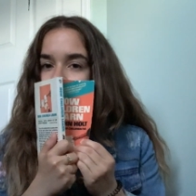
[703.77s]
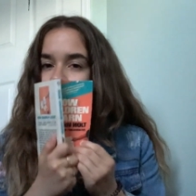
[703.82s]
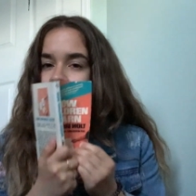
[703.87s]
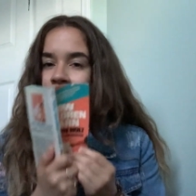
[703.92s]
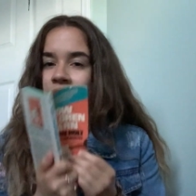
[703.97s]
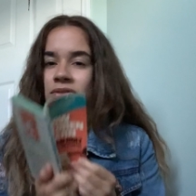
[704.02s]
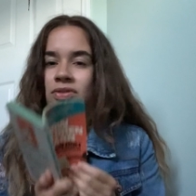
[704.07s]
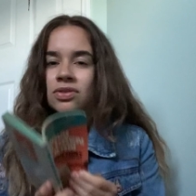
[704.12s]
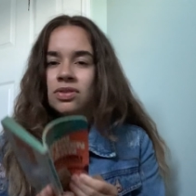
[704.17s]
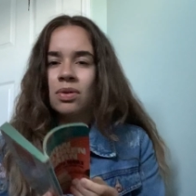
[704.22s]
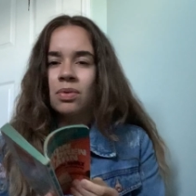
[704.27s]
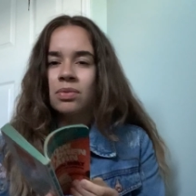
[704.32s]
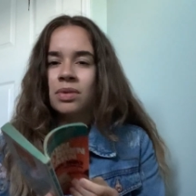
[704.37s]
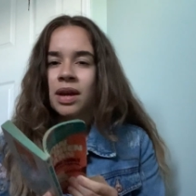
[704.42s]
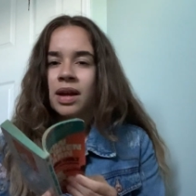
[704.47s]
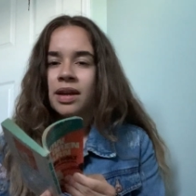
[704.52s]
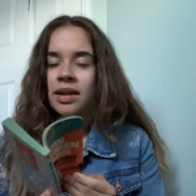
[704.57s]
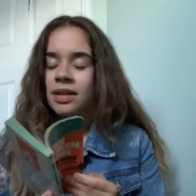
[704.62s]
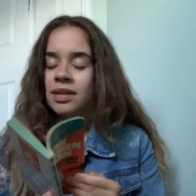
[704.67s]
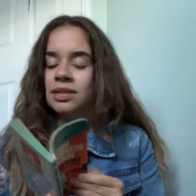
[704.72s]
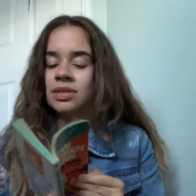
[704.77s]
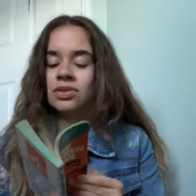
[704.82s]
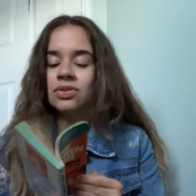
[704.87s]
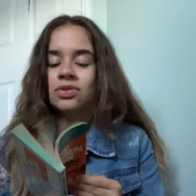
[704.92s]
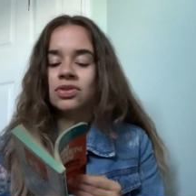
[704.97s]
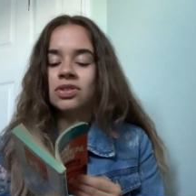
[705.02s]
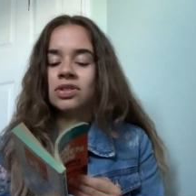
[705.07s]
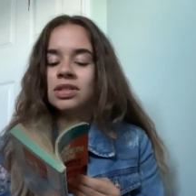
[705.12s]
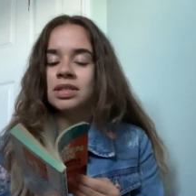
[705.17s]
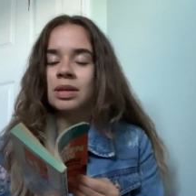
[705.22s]
It's so nice.
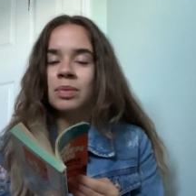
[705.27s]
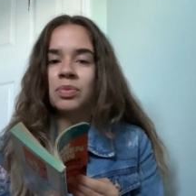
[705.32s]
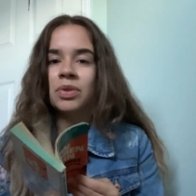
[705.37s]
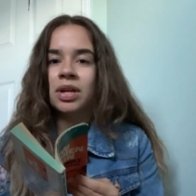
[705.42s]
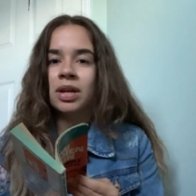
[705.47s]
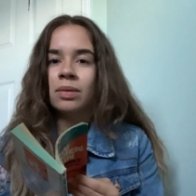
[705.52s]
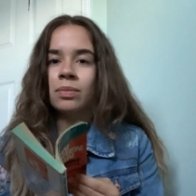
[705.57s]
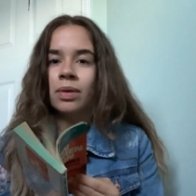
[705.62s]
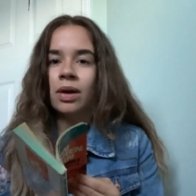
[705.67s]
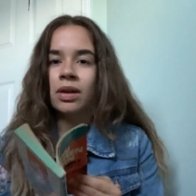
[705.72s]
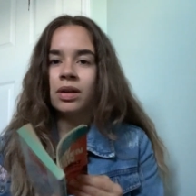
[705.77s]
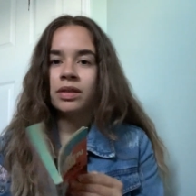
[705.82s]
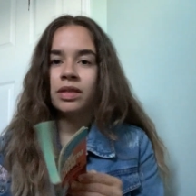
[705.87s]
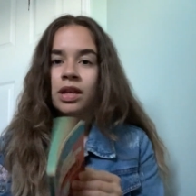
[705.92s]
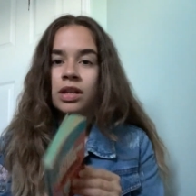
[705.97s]
There's just something about it.